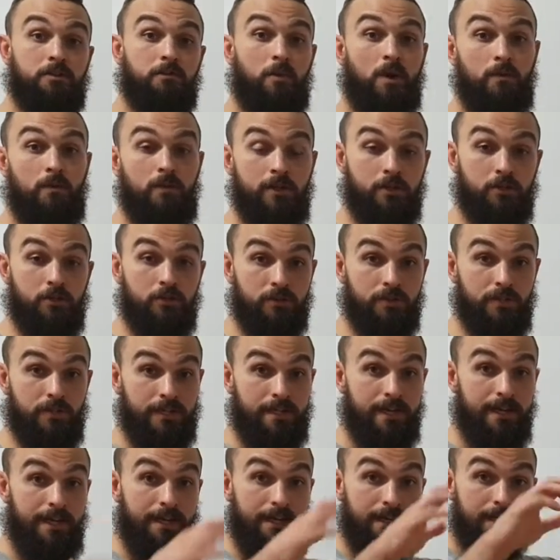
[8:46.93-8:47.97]
where we use the
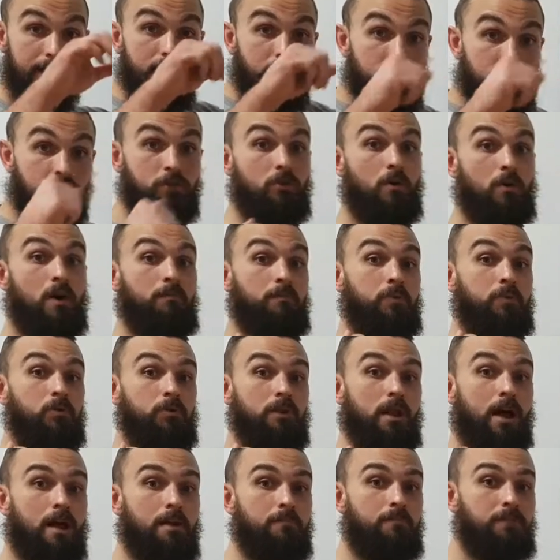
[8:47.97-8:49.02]
gi to do our
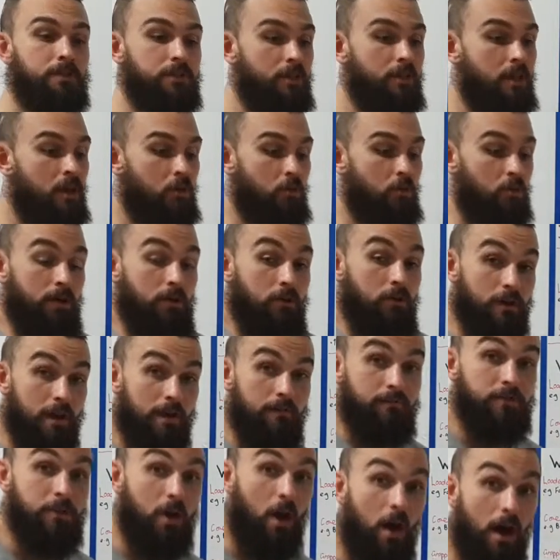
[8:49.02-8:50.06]
pull-ups. We could
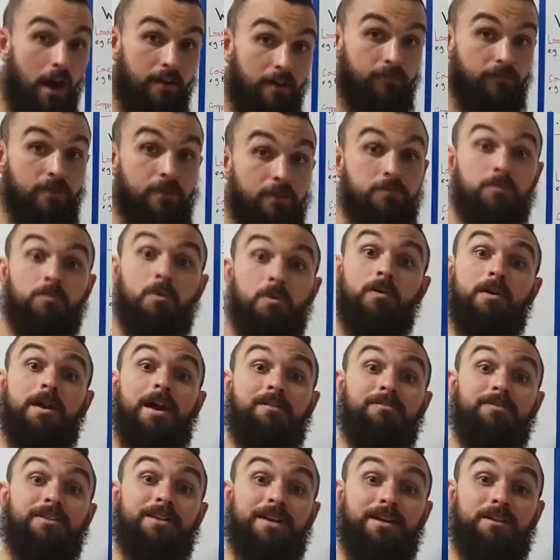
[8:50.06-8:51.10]
have tire flips where we
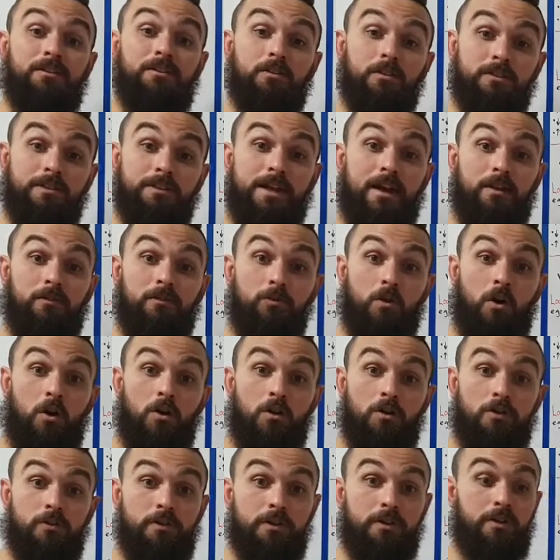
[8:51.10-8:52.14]
have to get down
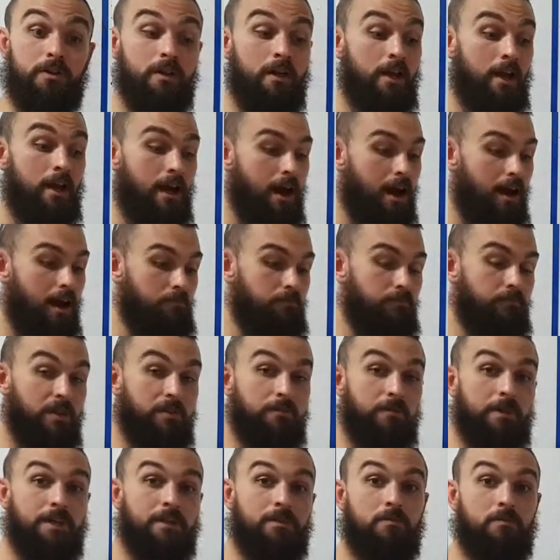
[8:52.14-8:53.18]
low to
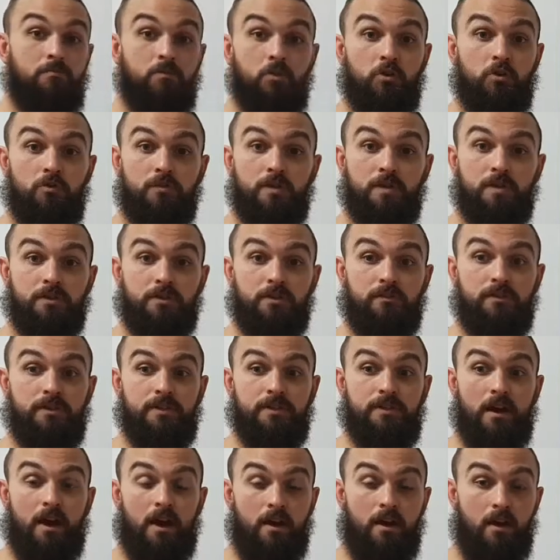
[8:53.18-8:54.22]
mimic the movements of
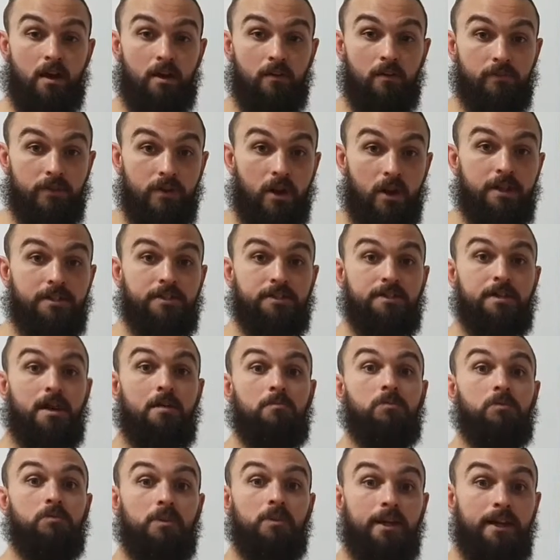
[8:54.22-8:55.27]
a nice
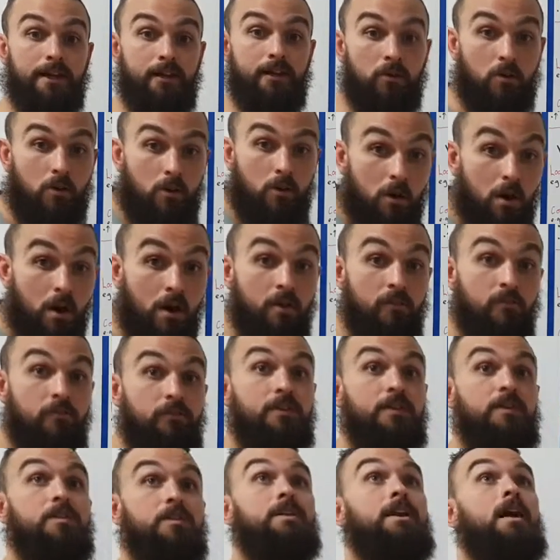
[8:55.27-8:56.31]
double leg or
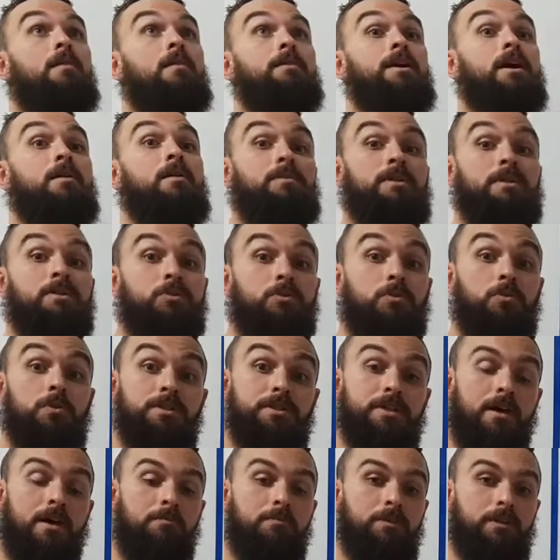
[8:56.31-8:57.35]
coming up into a
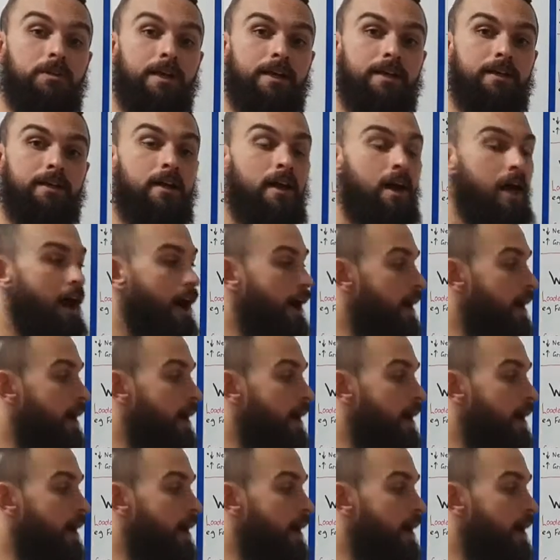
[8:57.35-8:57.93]
double leg.